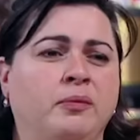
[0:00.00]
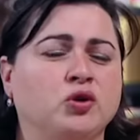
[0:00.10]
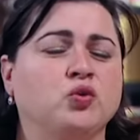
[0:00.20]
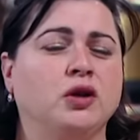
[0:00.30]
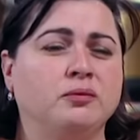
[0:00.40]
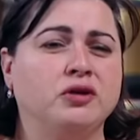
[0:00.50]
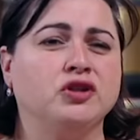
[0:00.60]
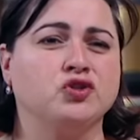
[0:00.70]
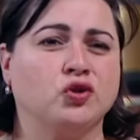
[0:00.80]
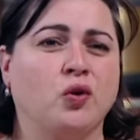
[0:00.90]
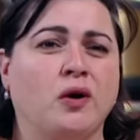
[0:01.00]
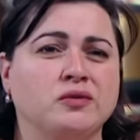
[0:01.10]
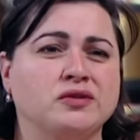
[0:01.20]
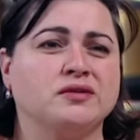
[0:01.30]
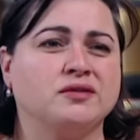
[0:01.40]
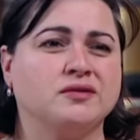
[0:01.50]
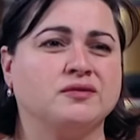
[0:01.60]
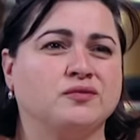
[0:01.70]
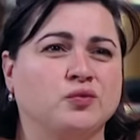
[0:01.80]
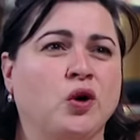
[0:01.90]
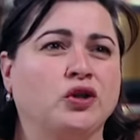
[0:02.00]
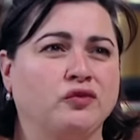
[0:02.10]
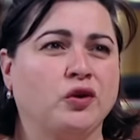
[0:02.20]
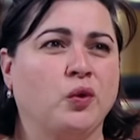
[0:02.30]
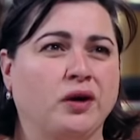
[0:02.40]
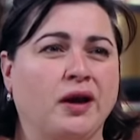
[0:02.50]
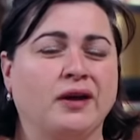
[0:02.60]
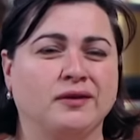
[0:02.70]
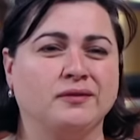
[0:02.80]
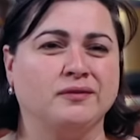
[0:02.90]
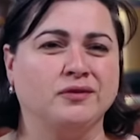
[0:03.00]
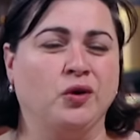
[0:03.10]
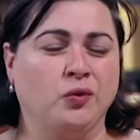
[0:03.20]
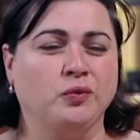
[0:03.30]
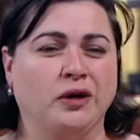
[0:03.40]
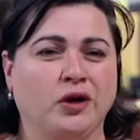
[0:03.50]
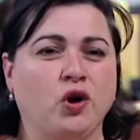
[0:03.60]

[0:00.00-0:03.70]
About 20 minutes ago, I was wondering what I, you know, what I